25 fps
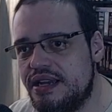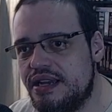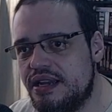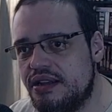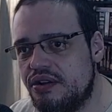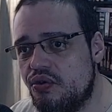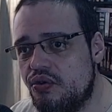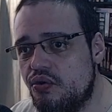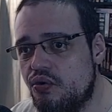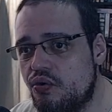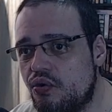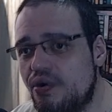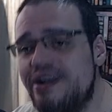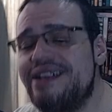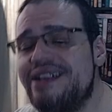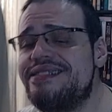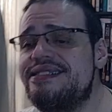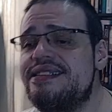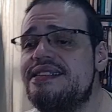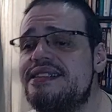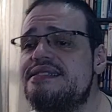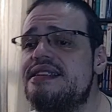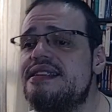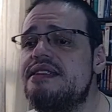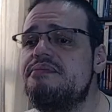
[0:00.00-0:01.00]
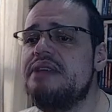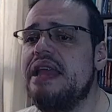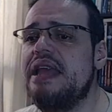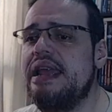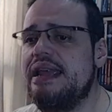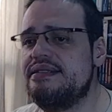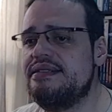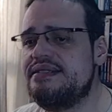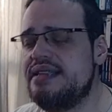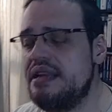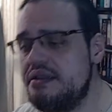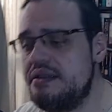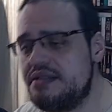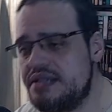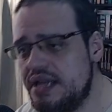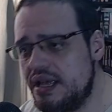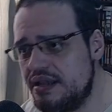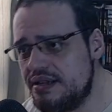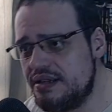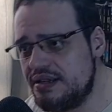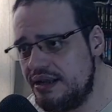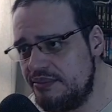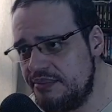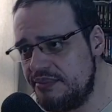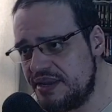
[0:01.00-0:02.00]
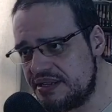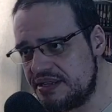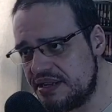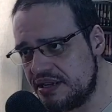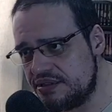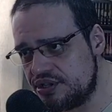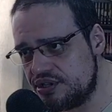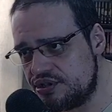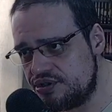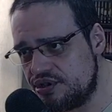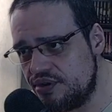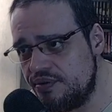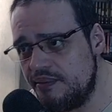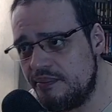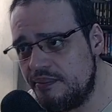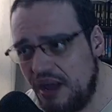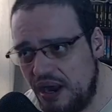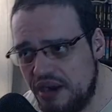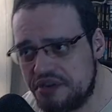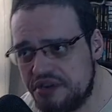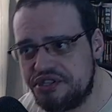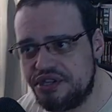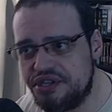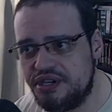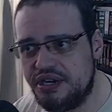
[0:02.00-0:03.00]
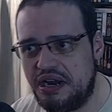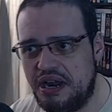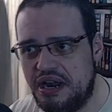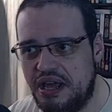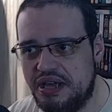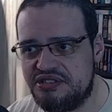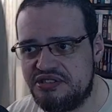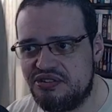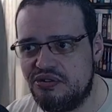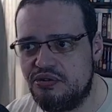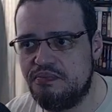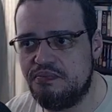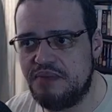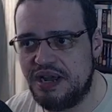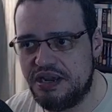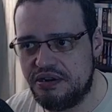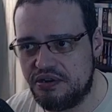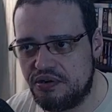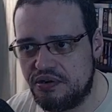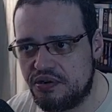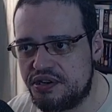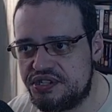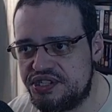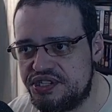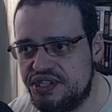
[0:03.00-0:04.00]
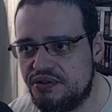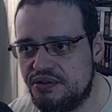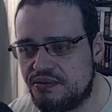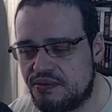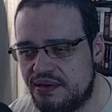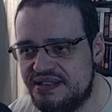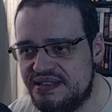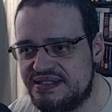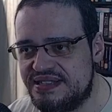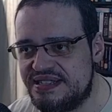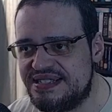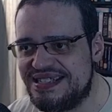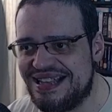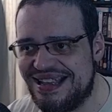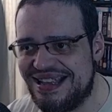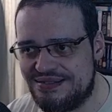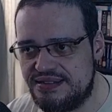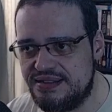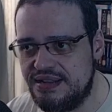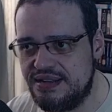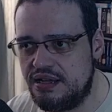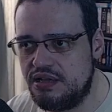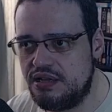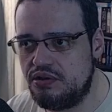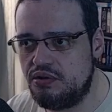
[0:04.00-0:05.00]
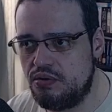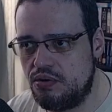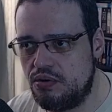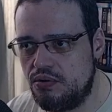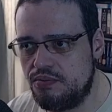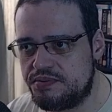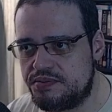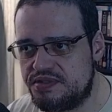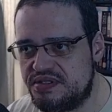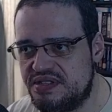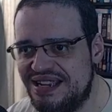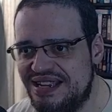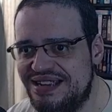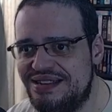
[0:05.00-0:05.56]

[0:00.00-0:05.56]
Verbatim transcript: racism isn't limited to marginalized or minority racist ethnic groups.